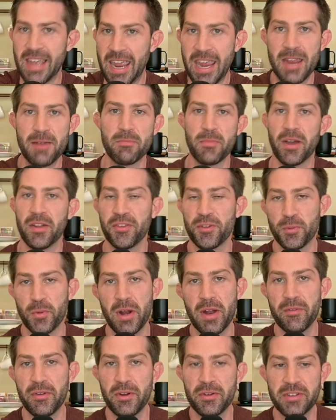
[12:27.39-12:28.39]
eight months,
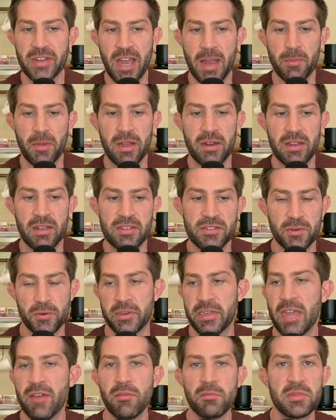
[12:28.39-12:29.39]
whatever your timeline is, or
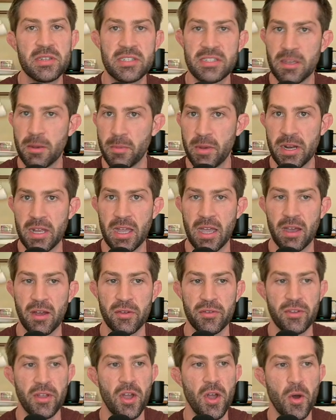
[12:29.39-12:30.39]
give them to somebody else,